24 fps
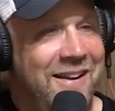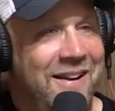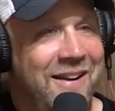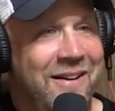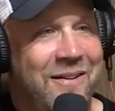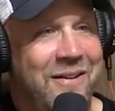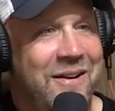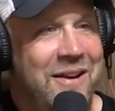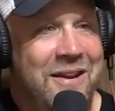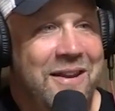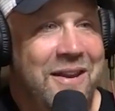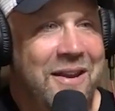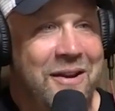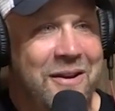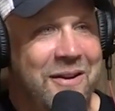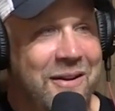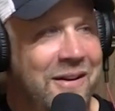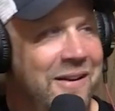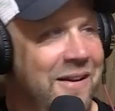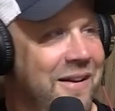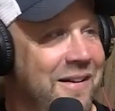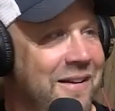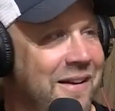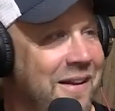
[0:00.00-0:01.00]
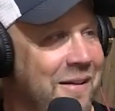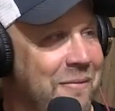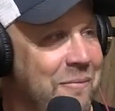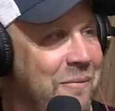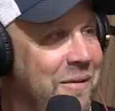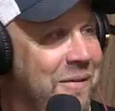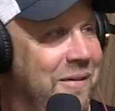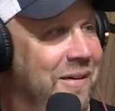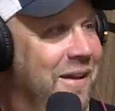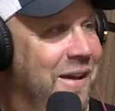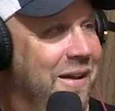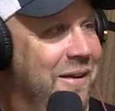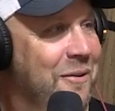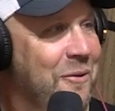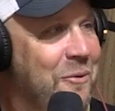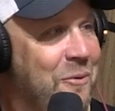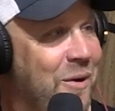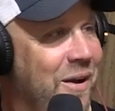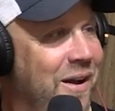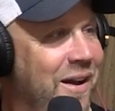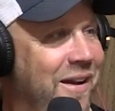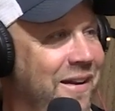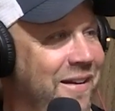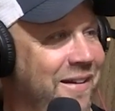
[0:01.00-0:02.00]
He'd get cut and not know
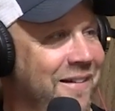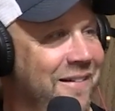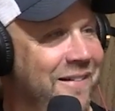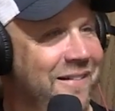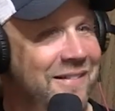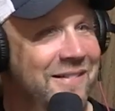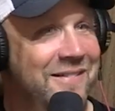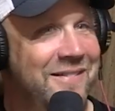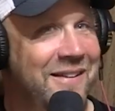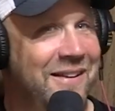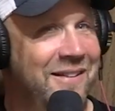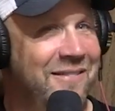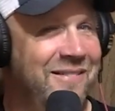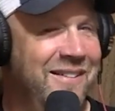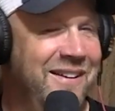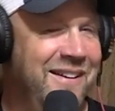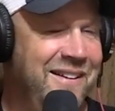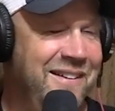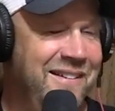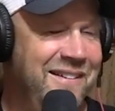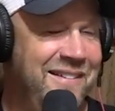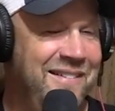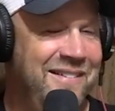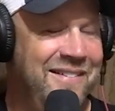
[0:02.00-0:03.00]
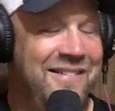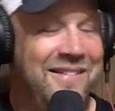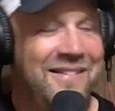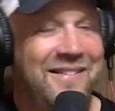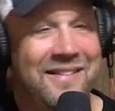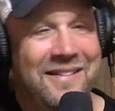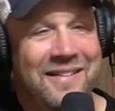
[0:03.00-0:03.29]
why, It's like, well,